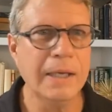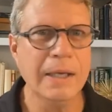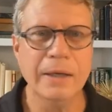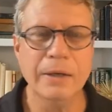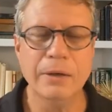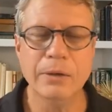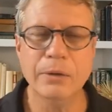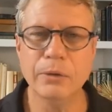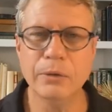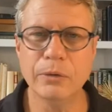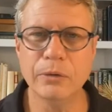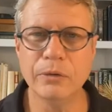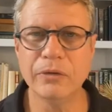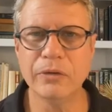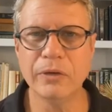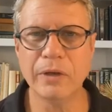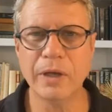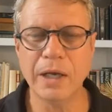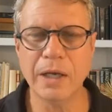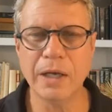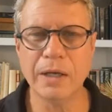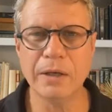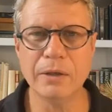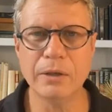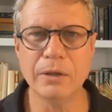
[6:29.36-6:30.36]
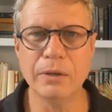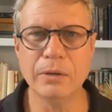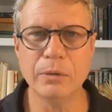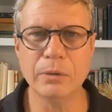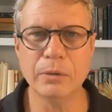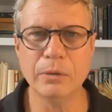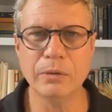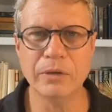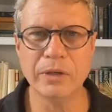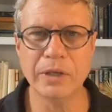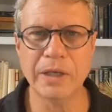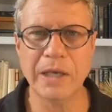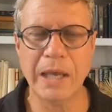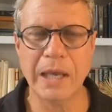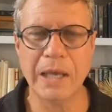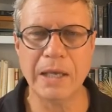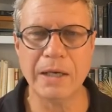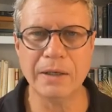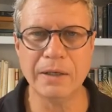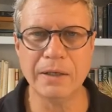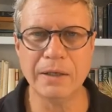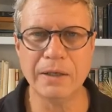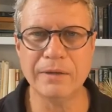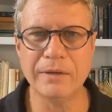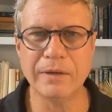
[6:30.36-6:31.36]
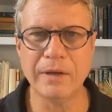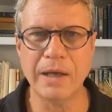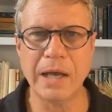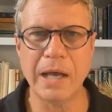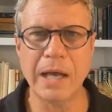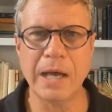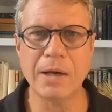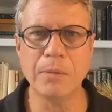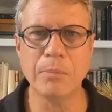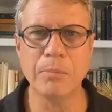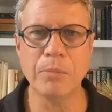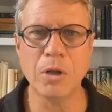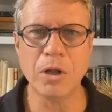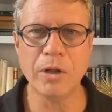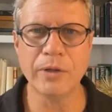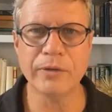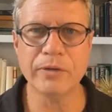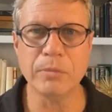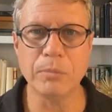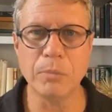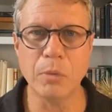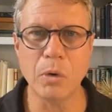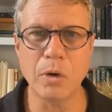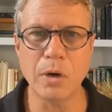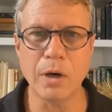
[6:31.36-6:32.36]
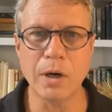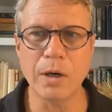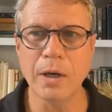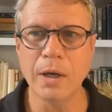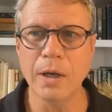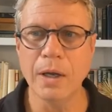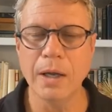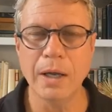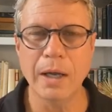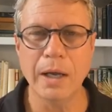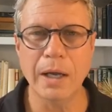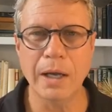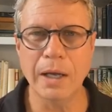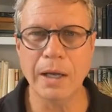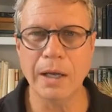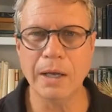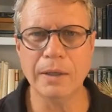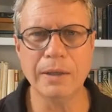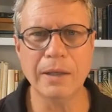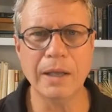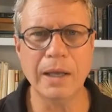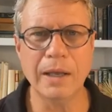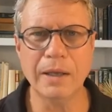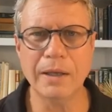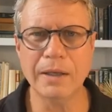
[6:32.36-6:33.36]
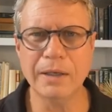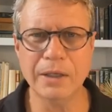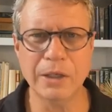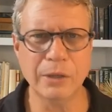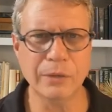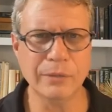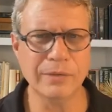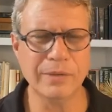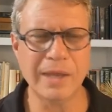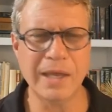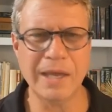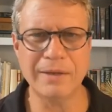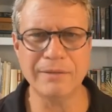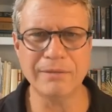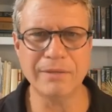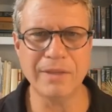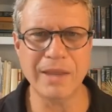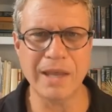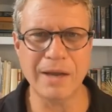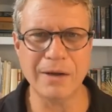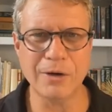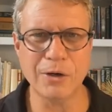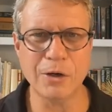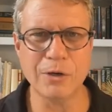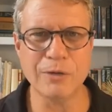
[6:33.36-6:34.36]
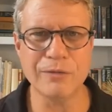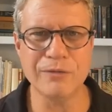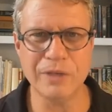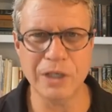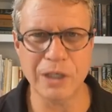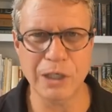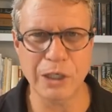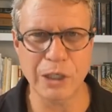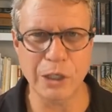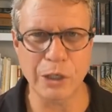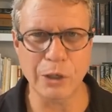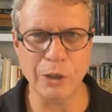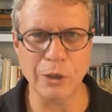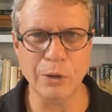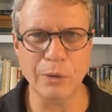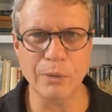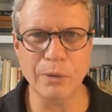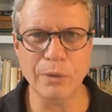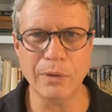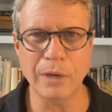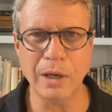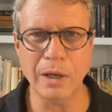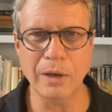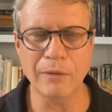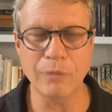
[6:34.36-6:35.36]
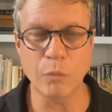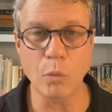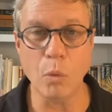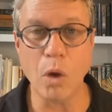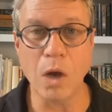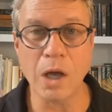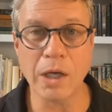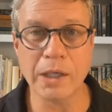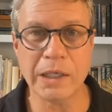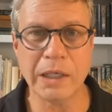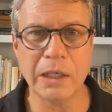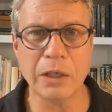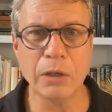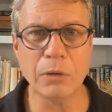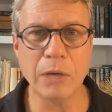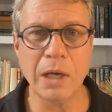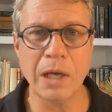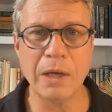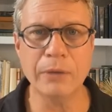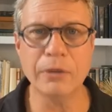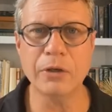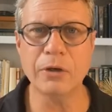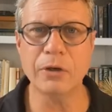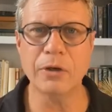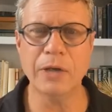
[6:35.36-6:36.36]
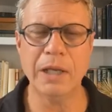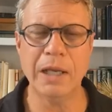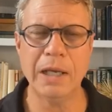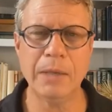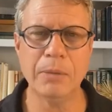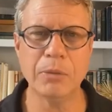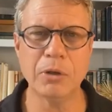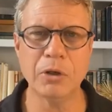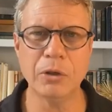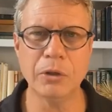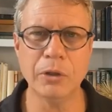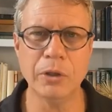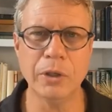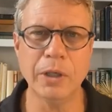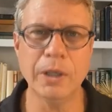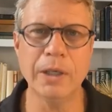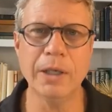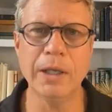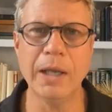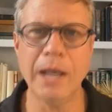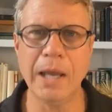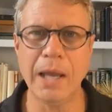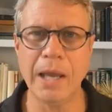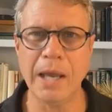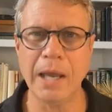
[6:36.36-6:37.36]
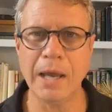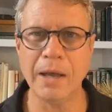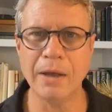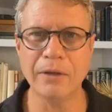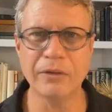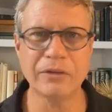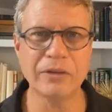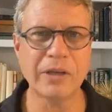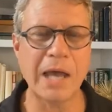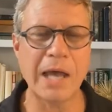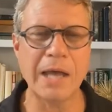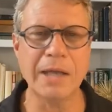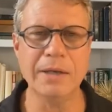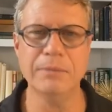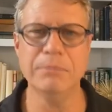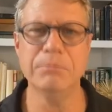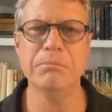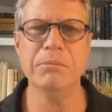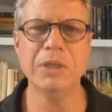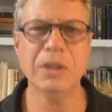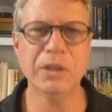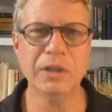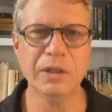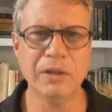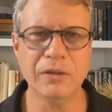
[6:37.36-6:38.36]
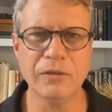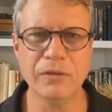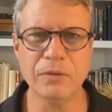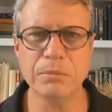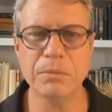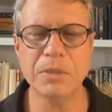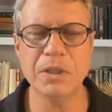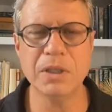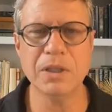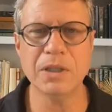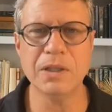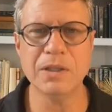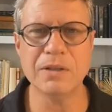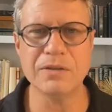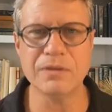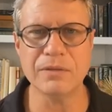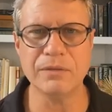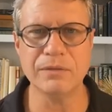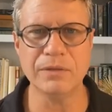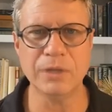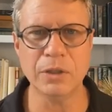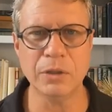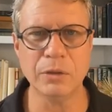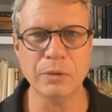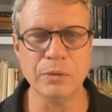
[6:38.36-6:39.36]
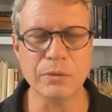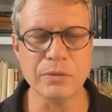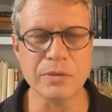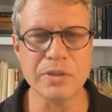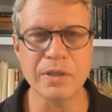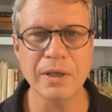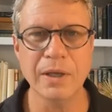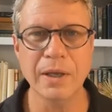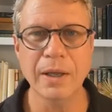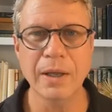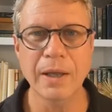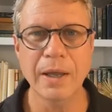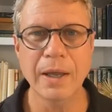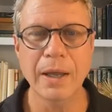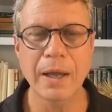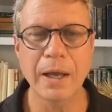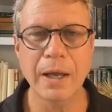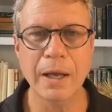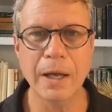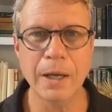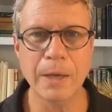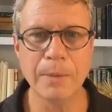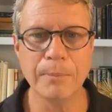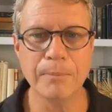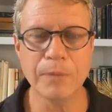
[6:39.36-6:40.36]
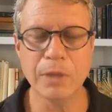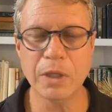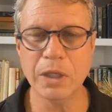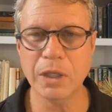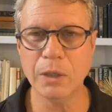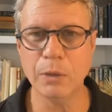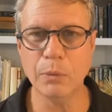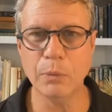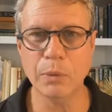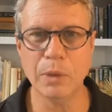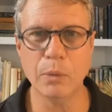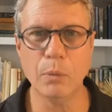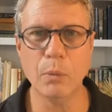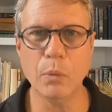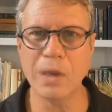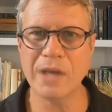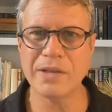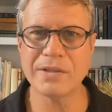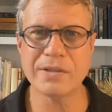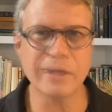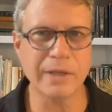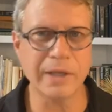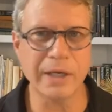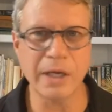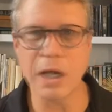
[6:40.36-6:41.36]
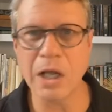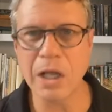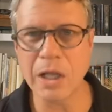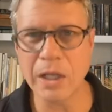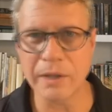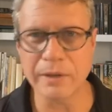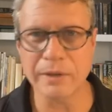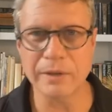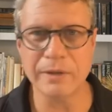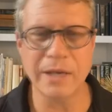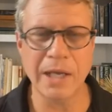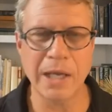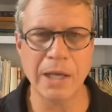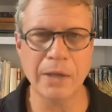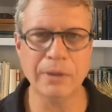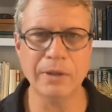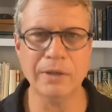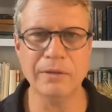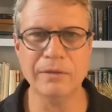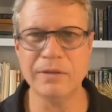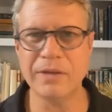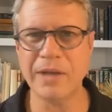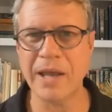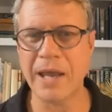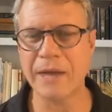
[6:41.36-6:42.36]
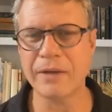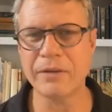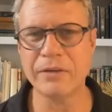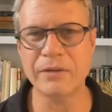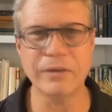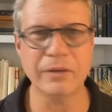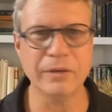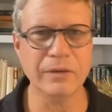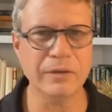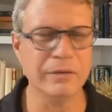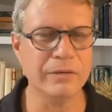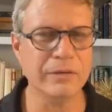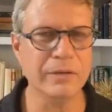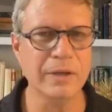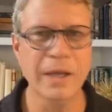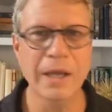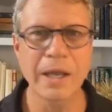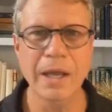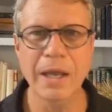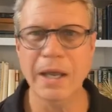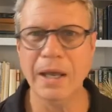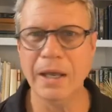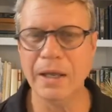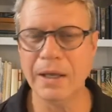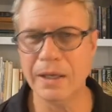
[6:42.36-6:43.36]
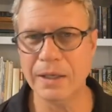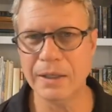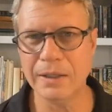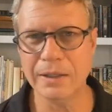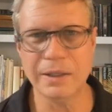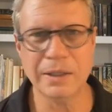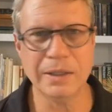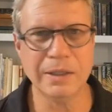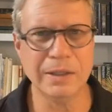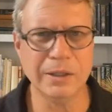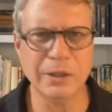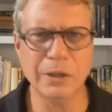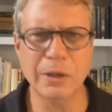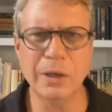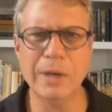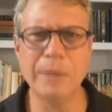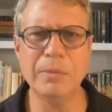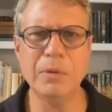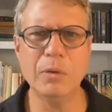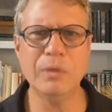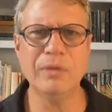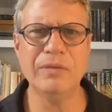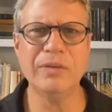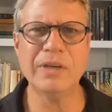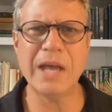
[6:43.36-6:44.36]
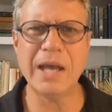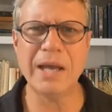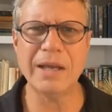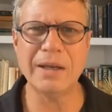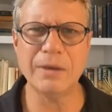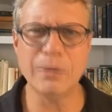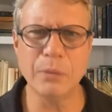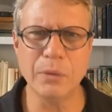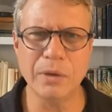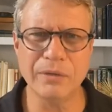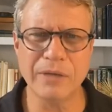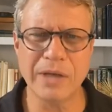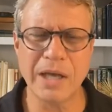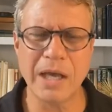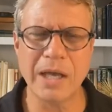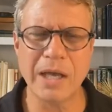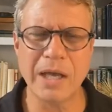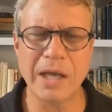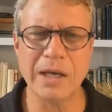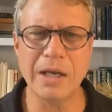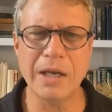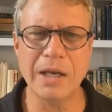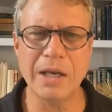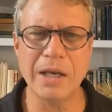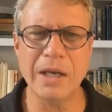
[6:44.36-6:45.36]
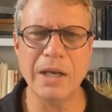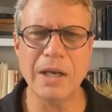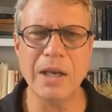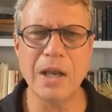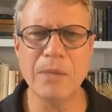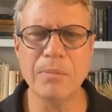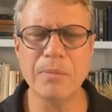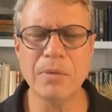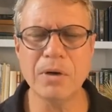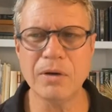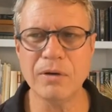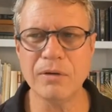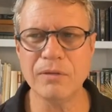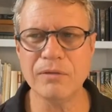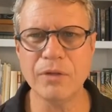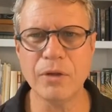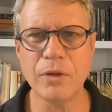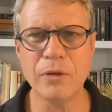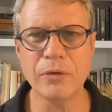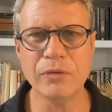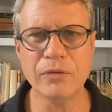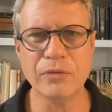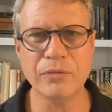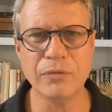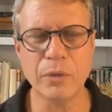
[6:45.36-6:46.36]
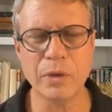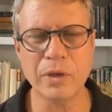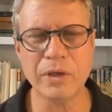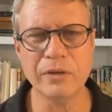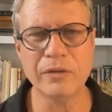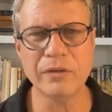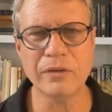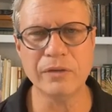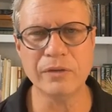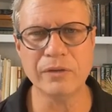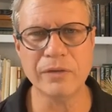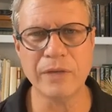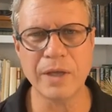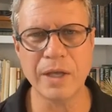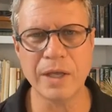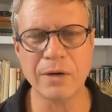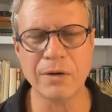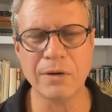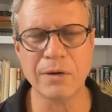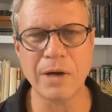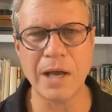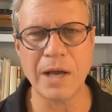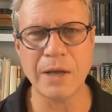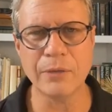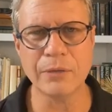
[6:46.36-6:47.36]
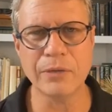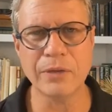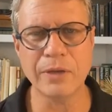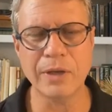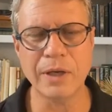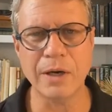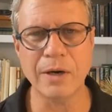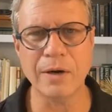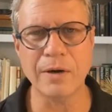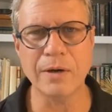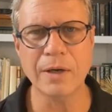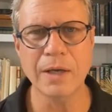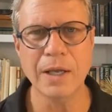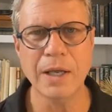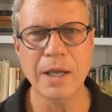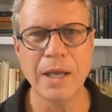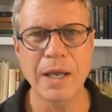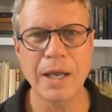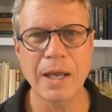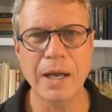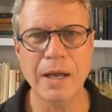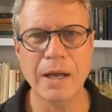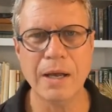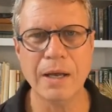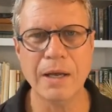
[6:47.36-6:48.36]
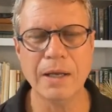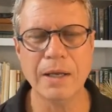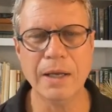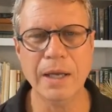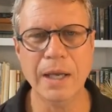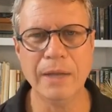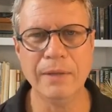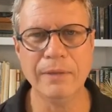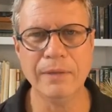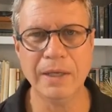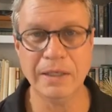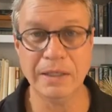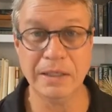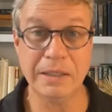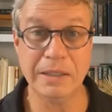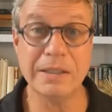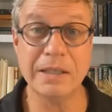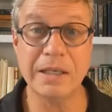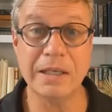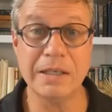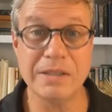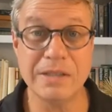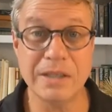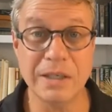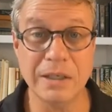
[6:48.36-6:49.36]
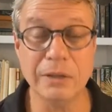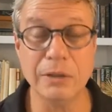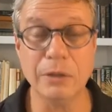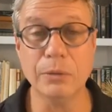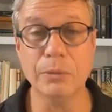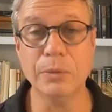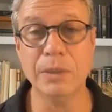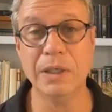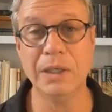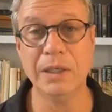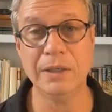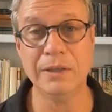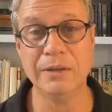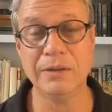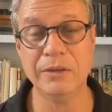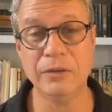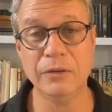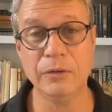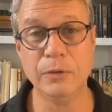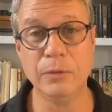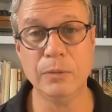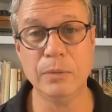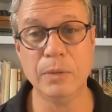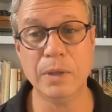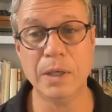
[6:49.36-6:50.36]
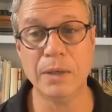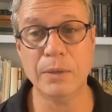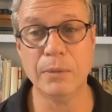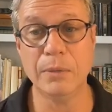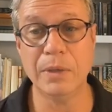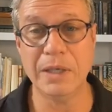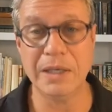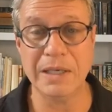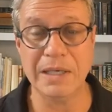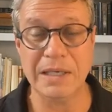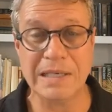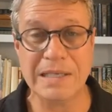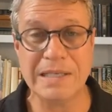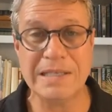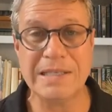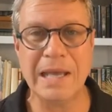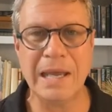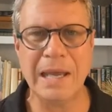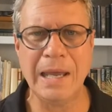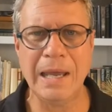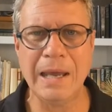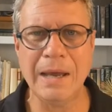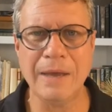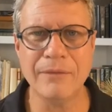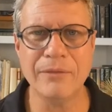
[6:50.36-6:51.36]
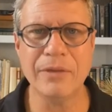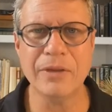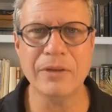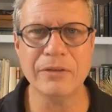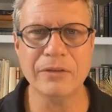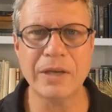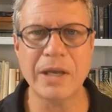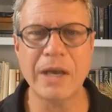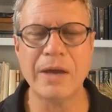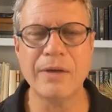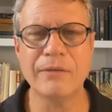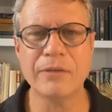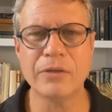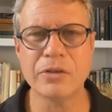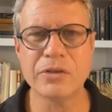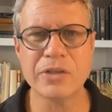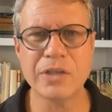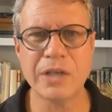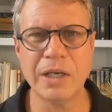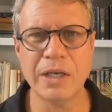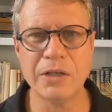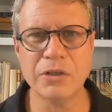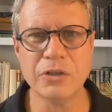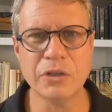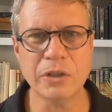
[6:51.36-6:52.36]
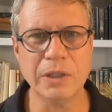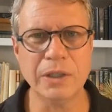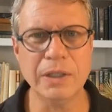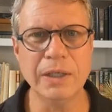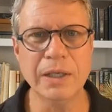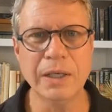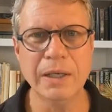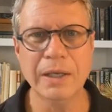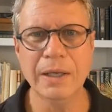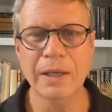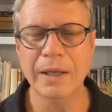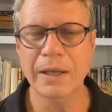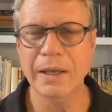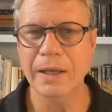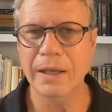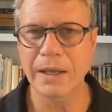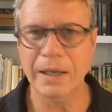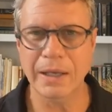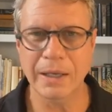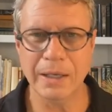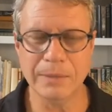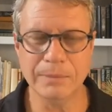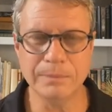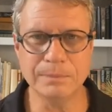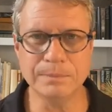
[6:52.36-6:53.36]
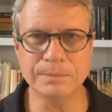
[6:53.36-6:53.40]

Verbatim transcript: who's, uh, who's a candidate uh, out of Baltimore, uh, uh, you know, that, that her video of walking around her neighborhood has gotten millions and millions of views. Um, you know, we, Wesley Hunt down in Texas, uh, you, know, I mean, we've got we've got a number of those voices that are out there, uh, and they need to continue. We need to uh, we need to have this conversation, and